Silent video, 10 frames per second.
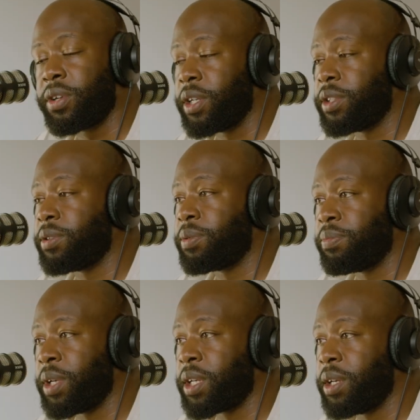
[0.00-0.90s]
looking to
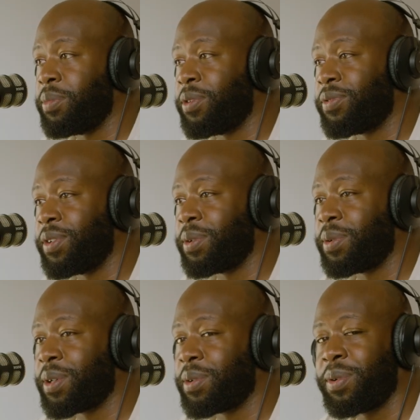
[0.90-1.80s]
make it more
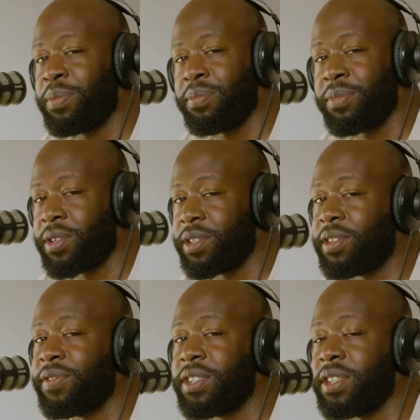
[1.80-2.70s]
frequent
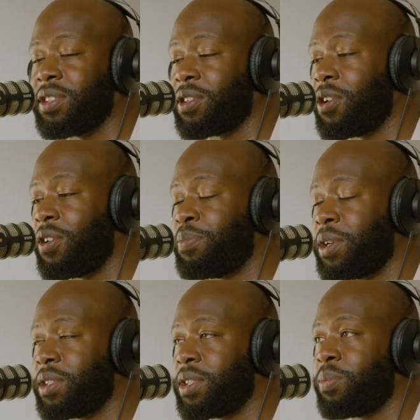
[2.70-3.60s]
because obviously there's a lot of
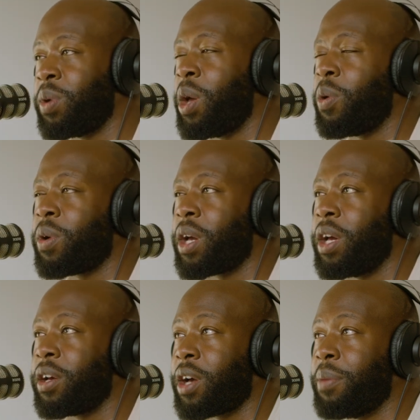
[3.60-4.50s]
boxing
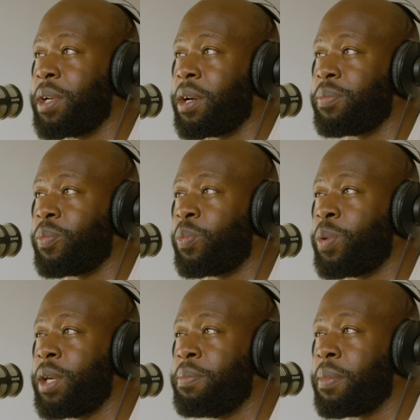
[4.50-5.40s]
coming up.
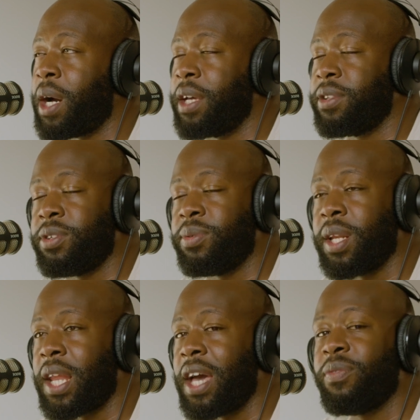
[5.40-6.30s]
We might
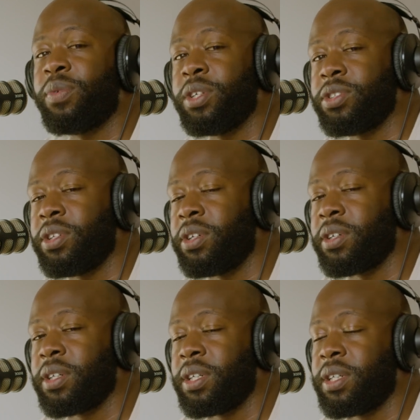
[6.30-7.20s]
do a live watch along.